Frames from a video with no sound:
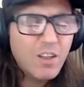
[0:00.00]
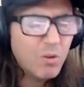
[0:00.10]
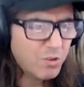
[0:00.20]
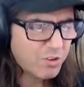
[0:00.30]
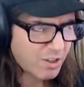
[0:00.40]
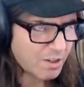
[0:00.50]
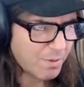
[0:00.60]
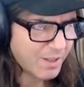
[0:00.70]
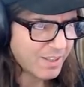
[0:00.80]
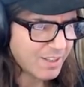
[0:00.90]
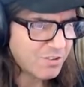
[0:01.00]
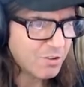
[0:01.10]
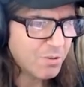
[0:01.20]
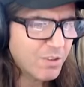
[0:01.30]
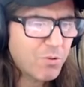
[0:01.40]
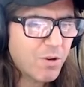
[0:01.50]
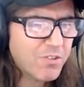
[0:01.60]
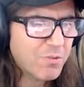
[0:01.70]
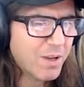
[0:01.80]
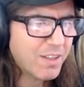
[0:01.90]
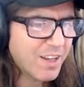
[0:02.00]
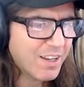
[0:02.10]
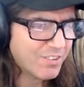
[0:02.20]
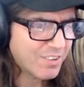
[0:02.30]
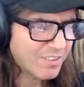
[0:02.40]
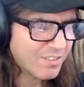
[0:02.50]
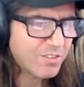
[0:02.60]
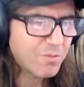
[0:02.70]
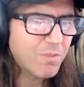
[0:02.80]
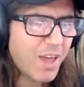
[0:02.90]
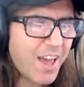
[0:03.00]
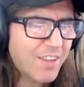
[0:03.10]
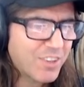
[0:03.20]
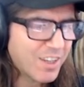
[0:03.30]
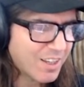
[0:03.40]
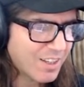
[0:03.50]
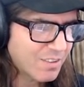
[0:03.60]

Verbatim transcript: We'll talk about that too. Well, let's watch some Mike Tyson, some ass kicking.